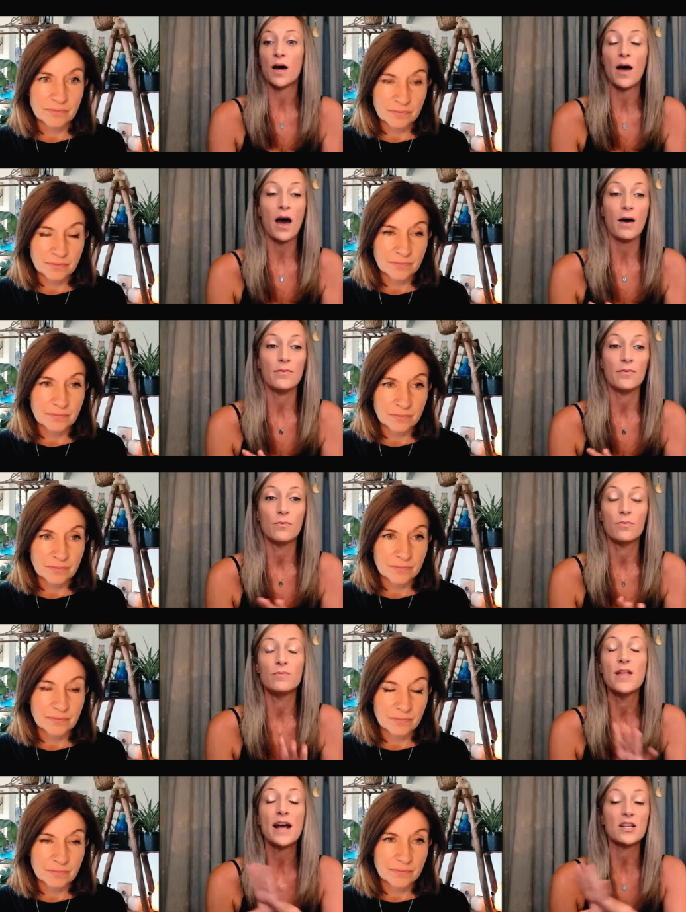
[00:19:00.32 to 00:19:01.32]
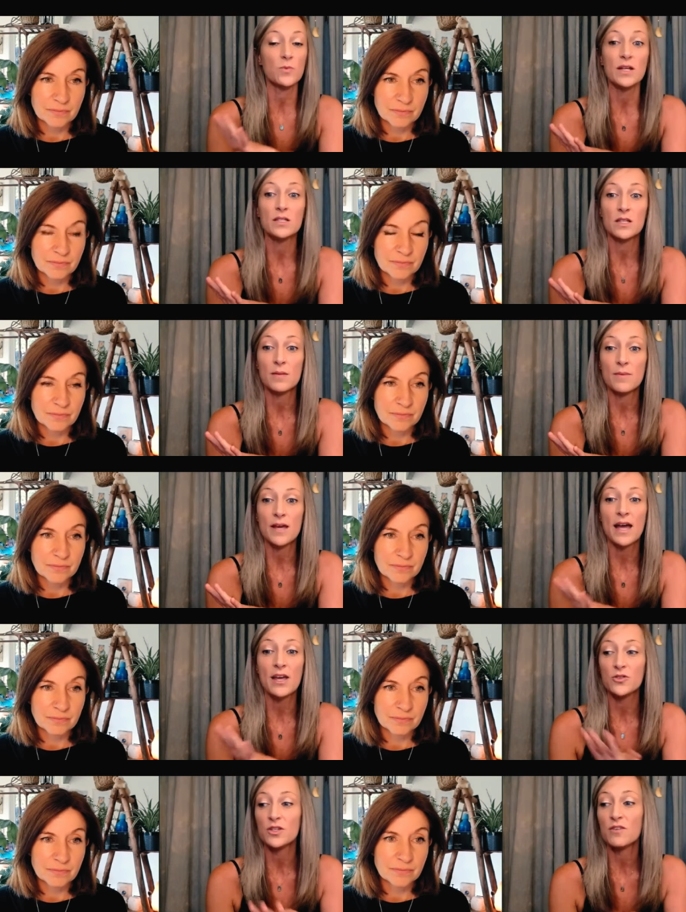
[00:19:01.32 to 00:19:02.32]
Speaker 1: uh, next week is going to be i
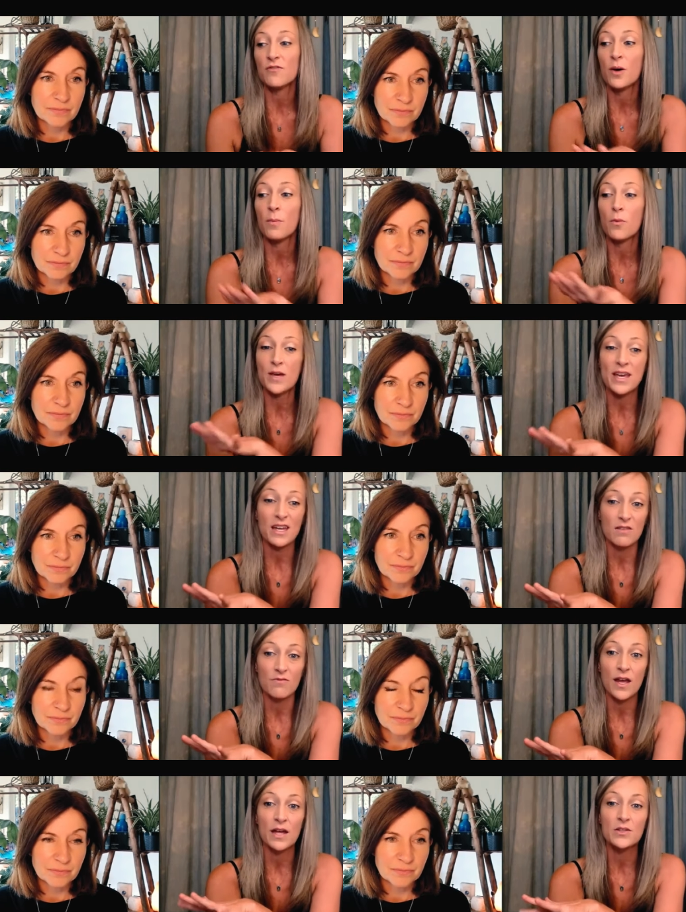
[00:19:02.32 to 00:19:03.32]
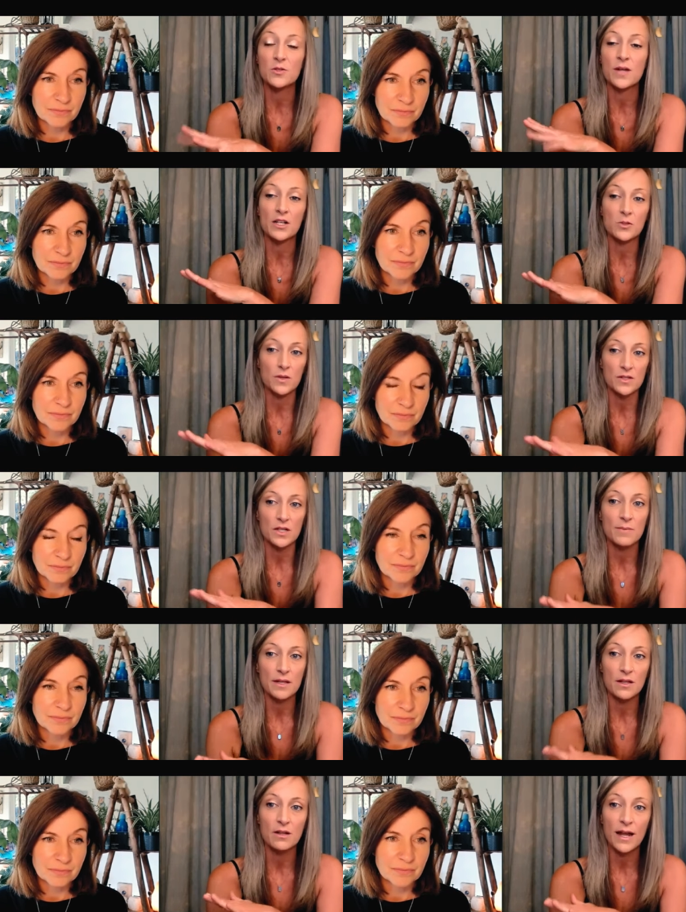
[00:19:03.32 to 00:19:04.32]
usually film a week in advance so next week's going to be
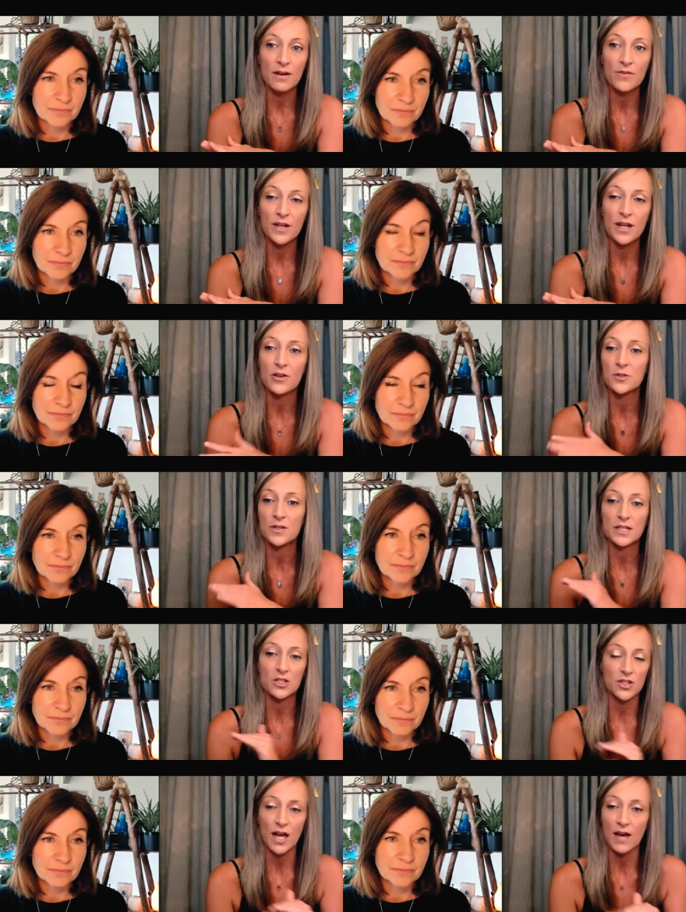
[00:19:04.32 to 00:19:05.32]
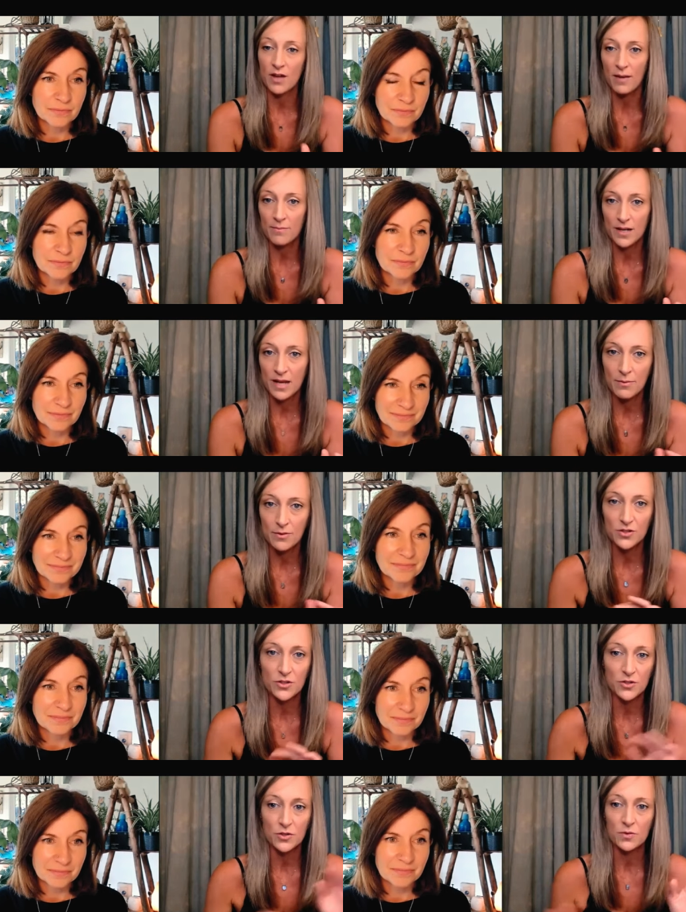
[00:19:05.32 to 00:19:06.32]
a little light on videos because i just have not been able to
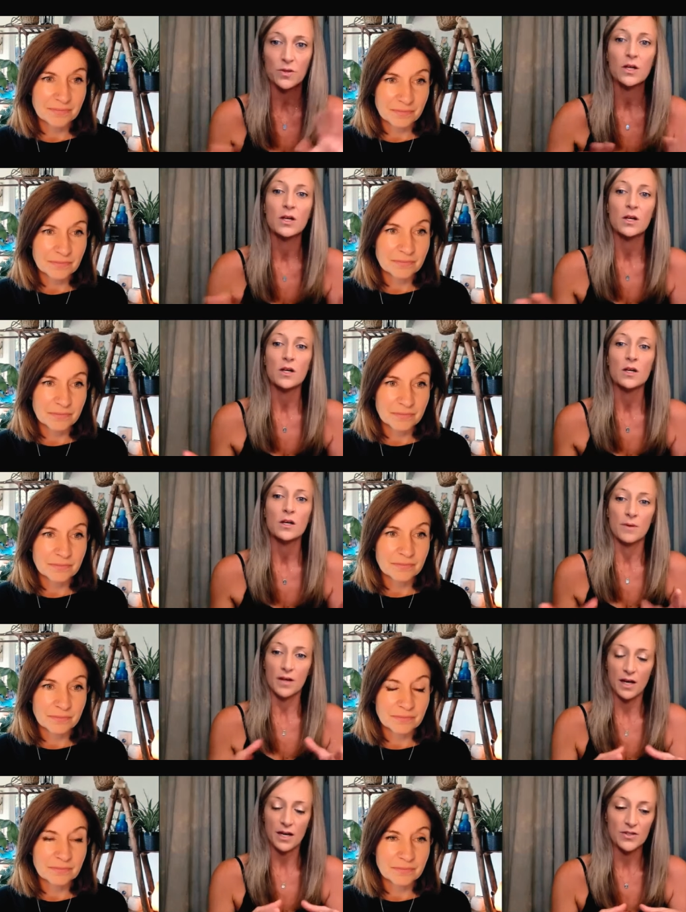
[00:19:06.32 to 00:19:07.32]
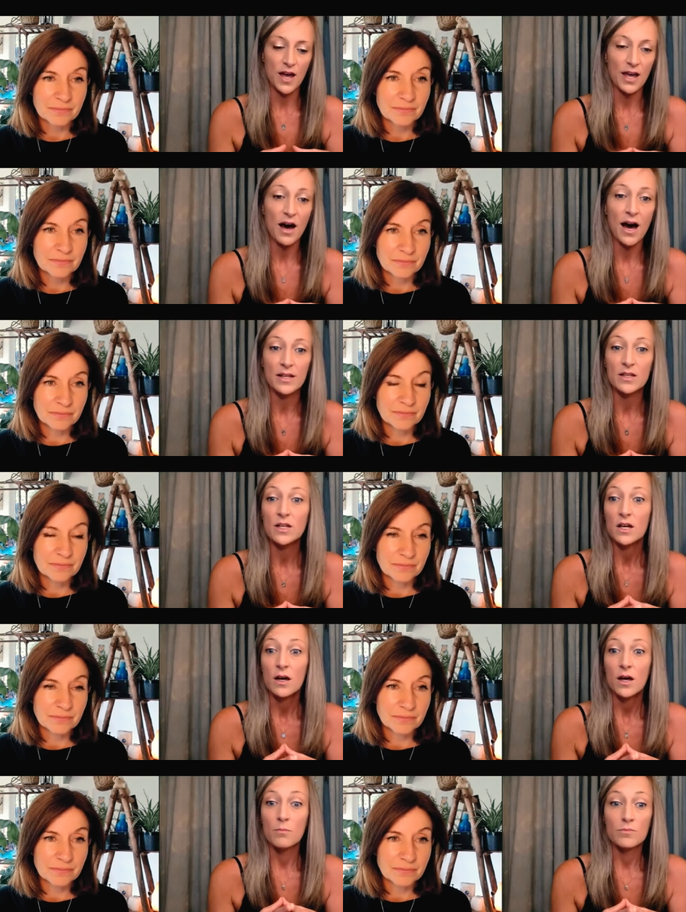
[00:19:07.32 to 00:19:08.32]
do because i got
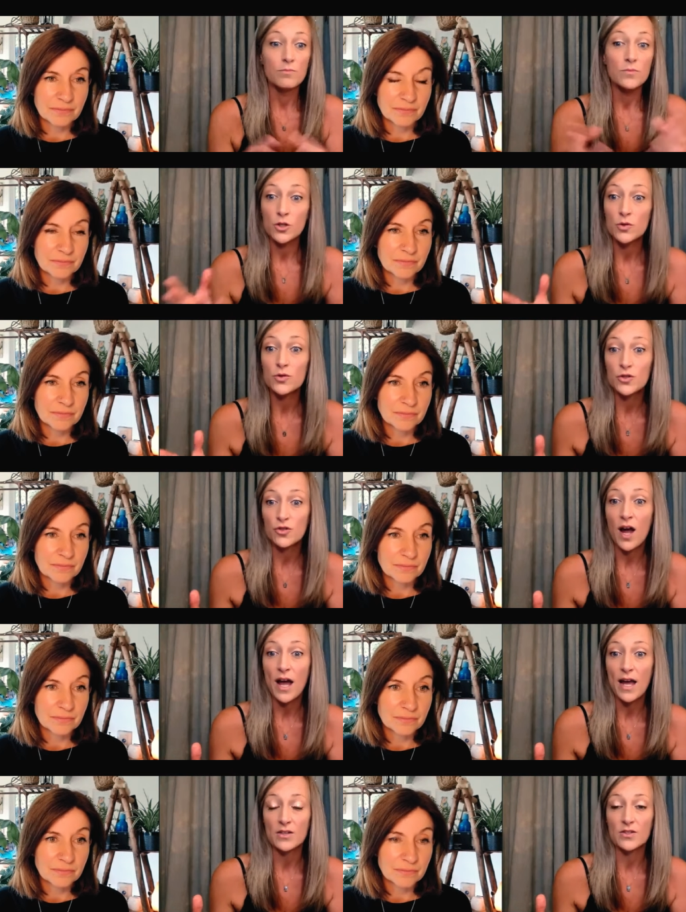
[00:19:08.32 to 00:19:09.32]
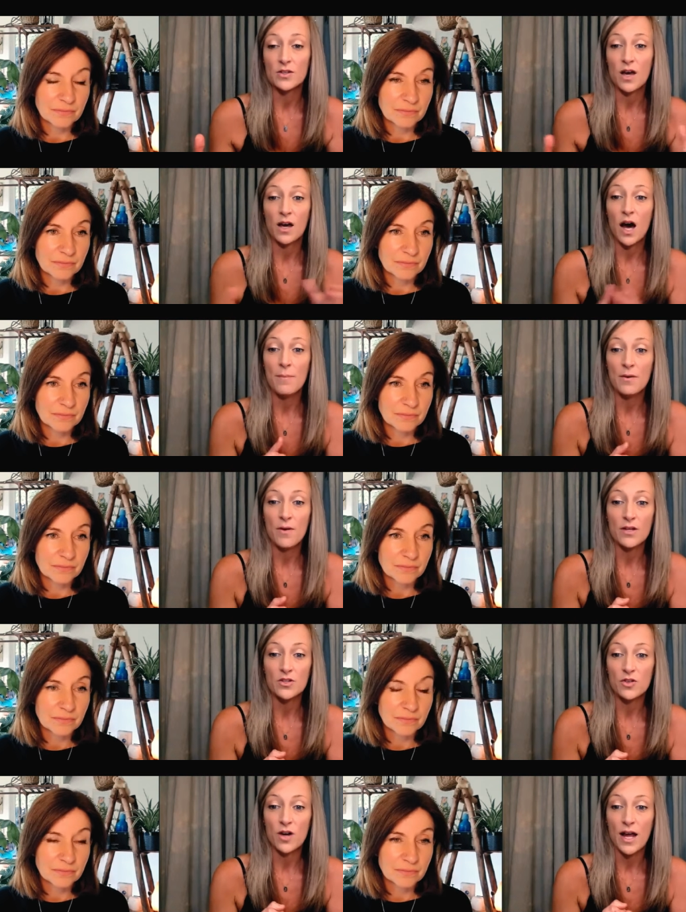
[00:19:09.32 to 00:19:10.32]
two strikes uh, copyright
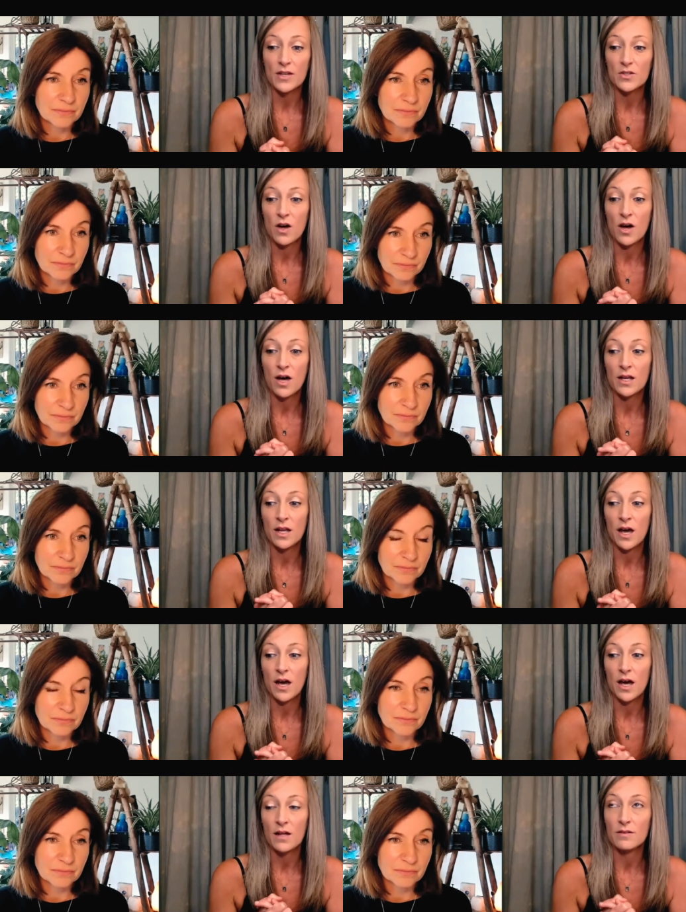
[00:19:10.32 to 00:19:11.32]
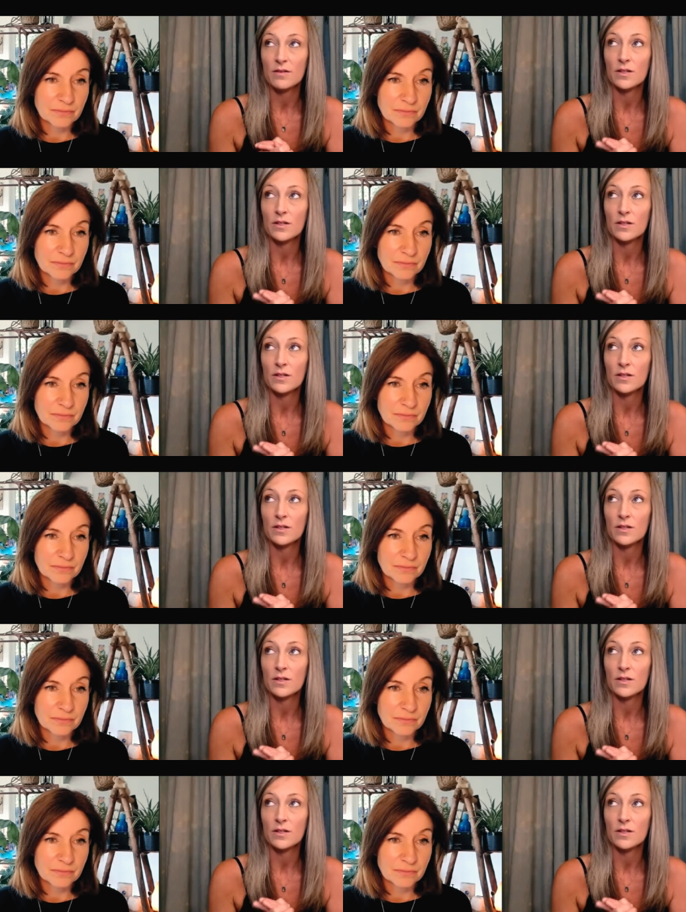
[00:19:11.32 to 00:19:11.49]
strikes on uh,